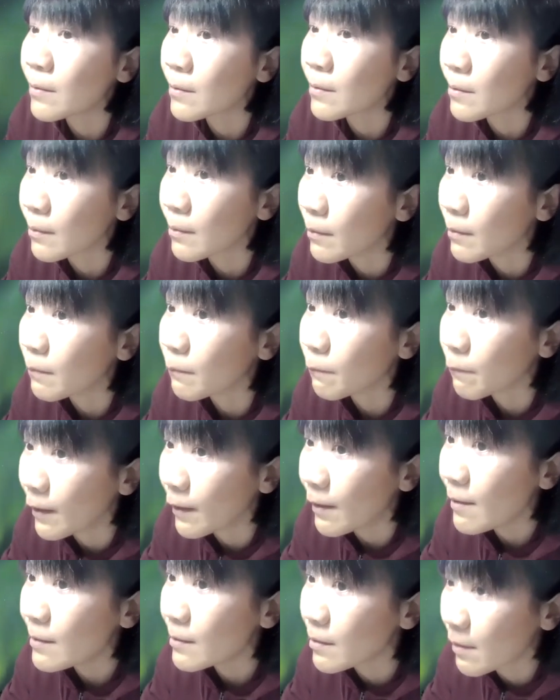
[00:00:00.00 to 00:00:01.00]
so
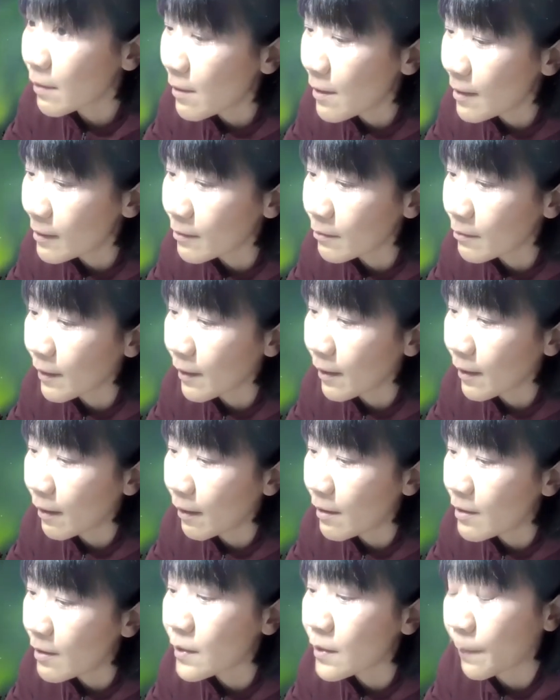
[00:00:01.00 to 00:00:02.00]
very
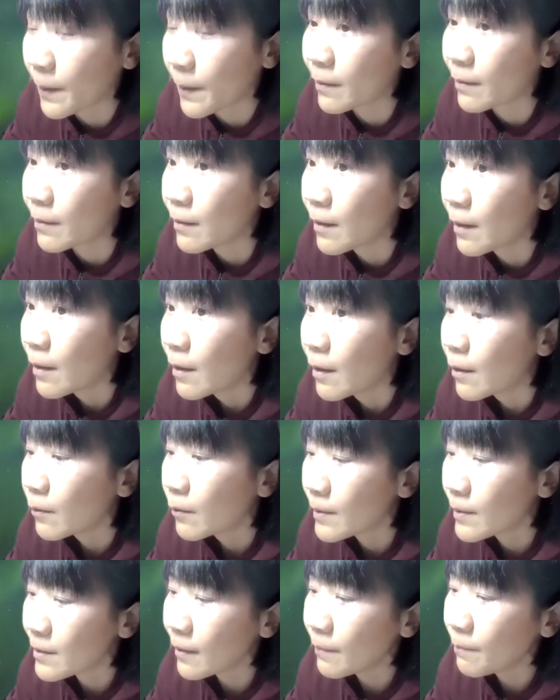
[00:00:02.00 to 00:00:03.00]
seriously in Japan.
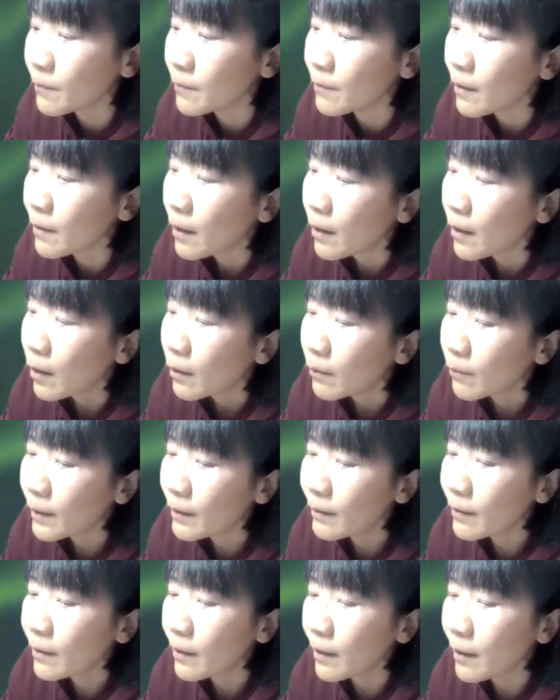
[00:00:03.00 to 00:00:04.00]
For example,
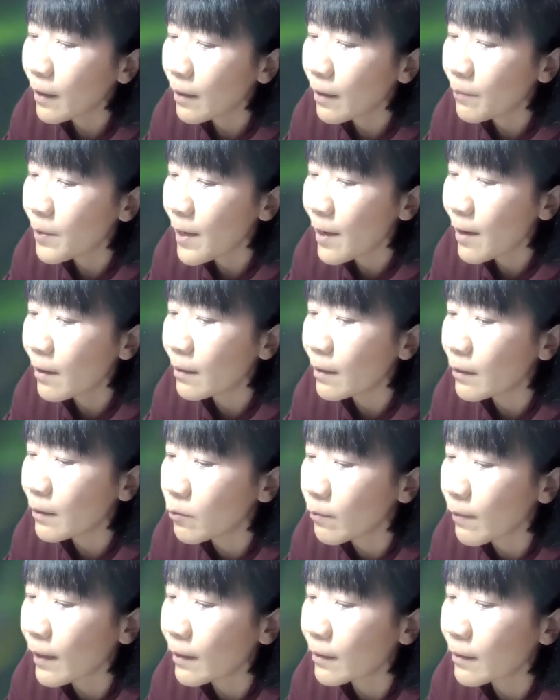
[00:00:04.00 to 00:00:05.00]
what the AMA
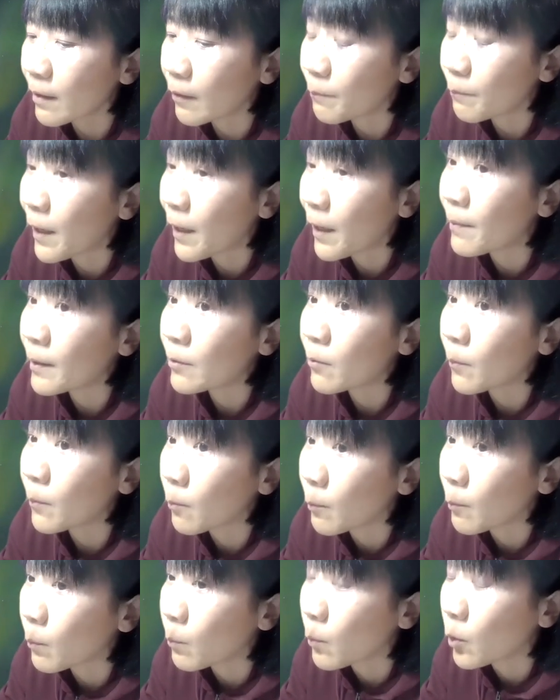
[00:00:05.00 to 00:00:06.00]
regulate a private
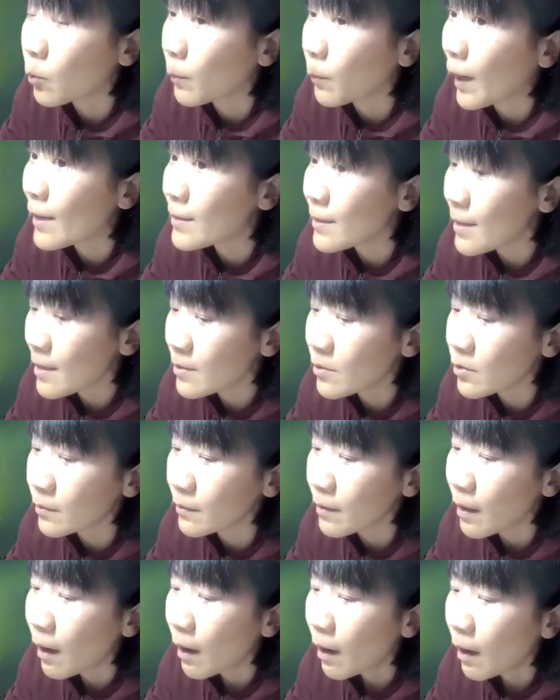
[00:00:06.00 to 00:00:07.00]

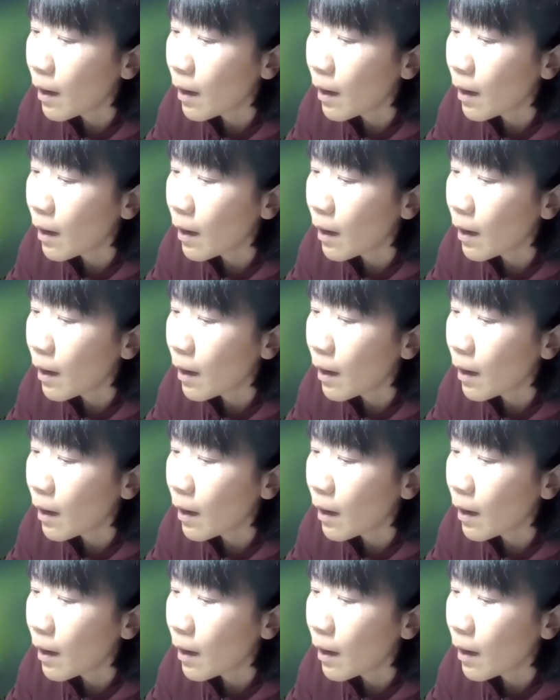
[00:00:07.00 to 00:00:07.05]
monopolization,